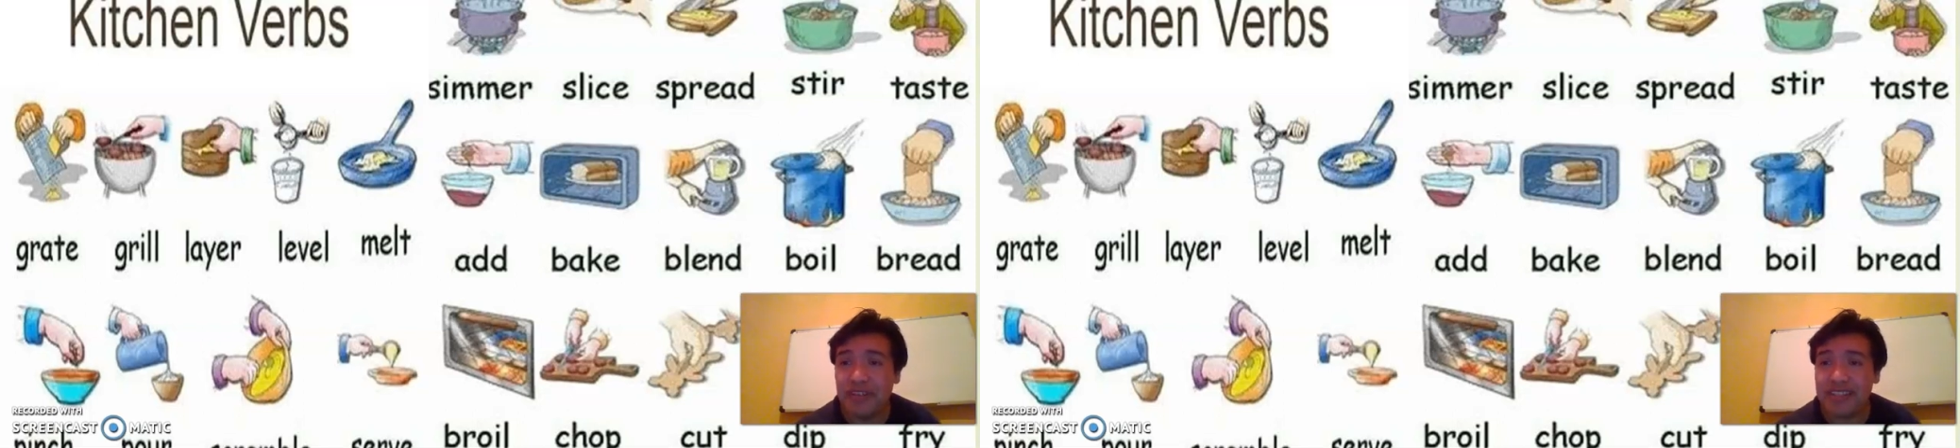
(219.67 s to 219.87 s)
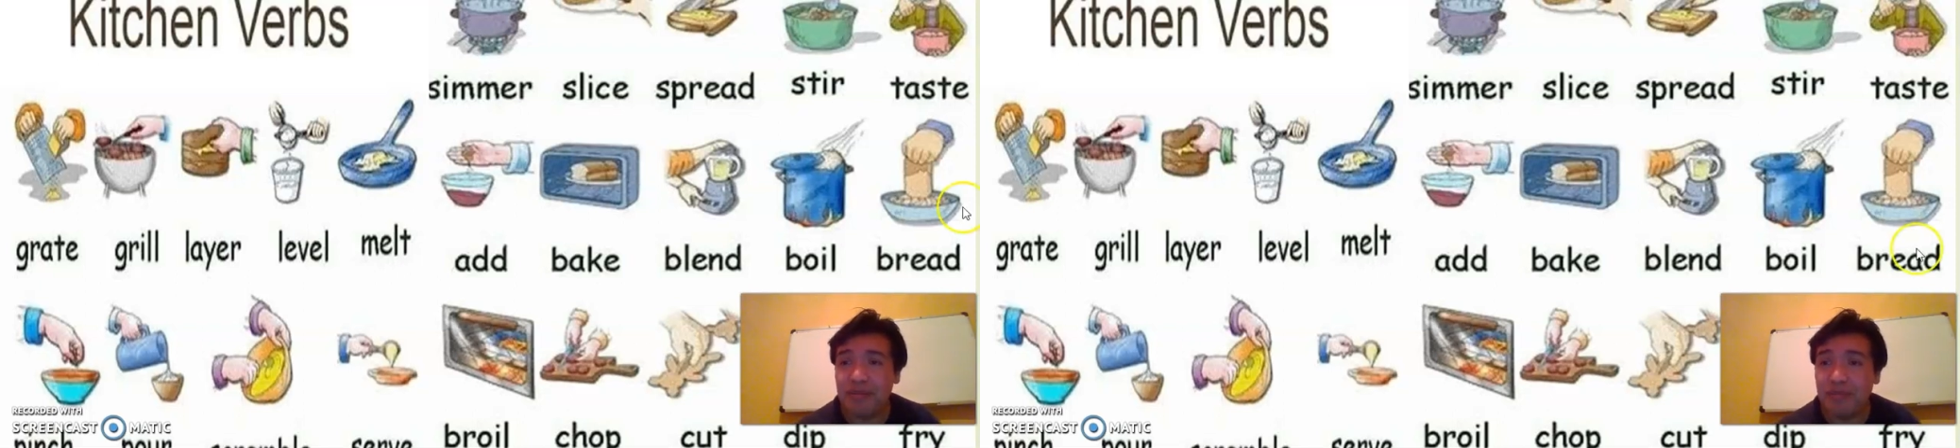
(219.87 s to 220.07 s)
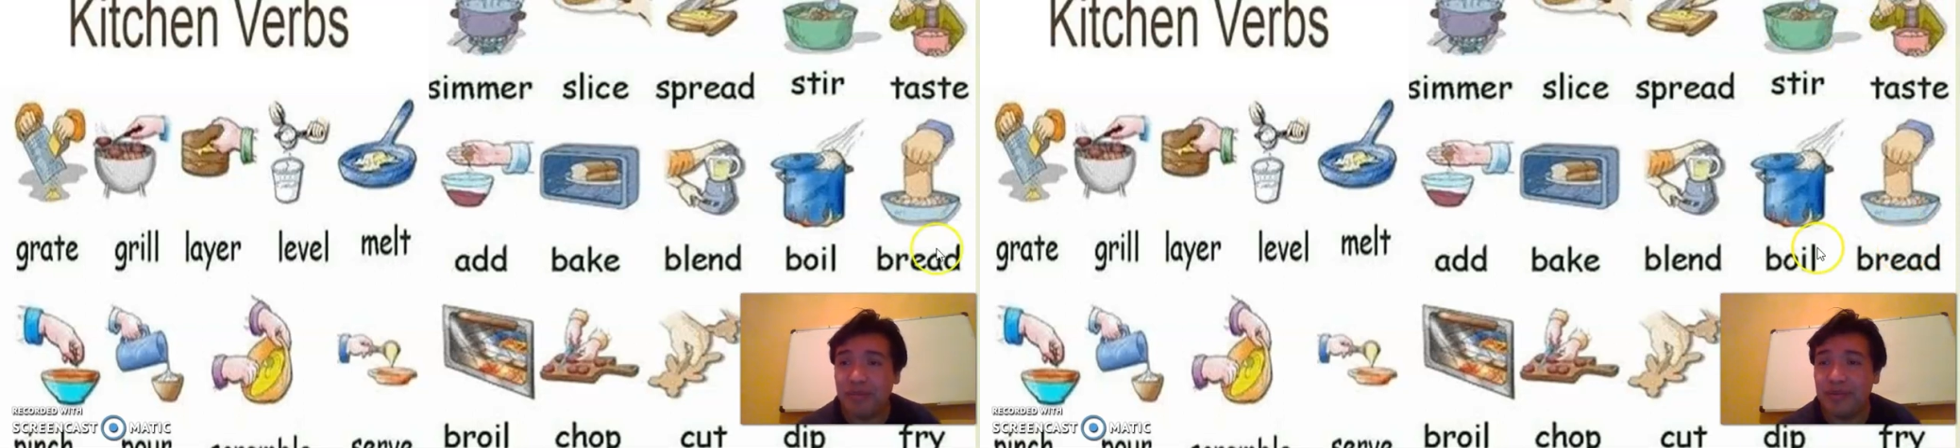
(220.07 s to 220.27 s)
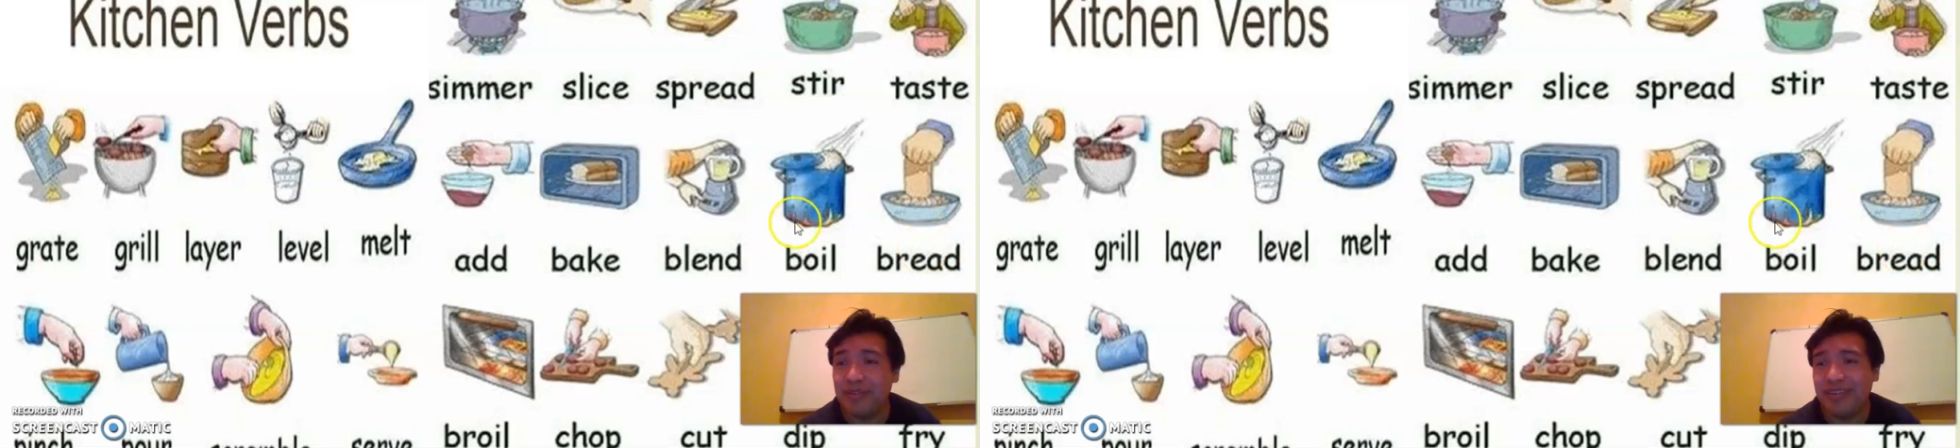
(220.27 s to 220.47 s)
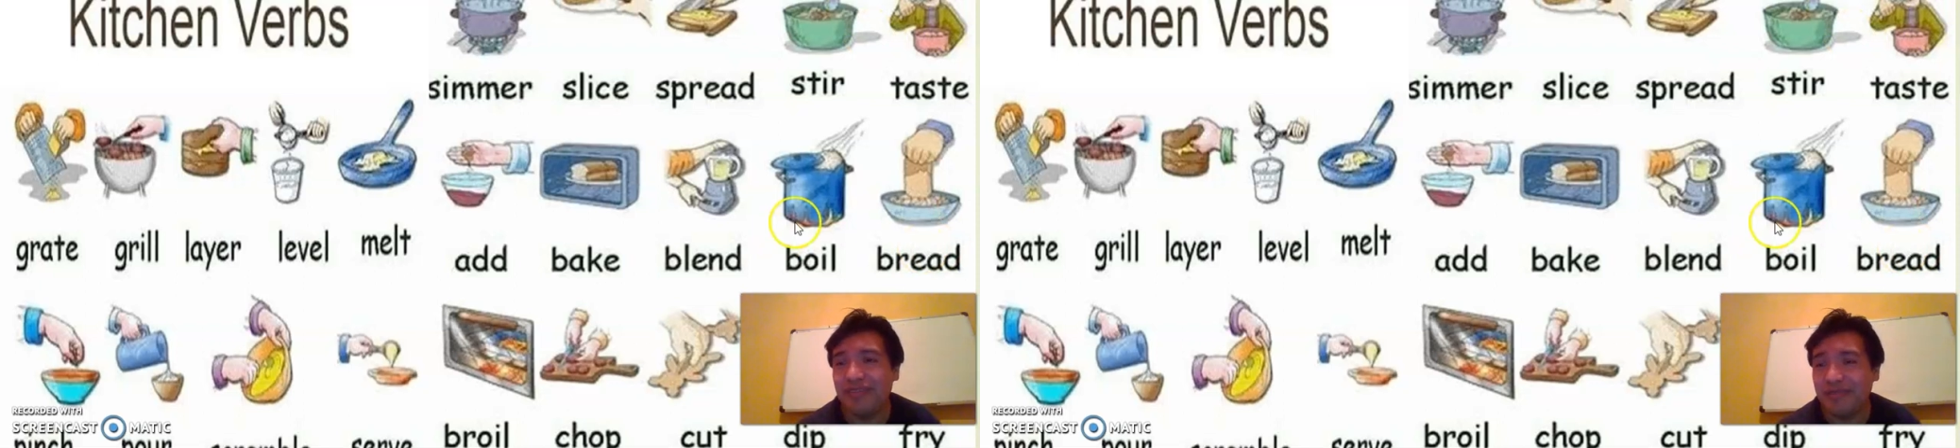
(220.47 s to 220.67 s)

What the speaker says: example,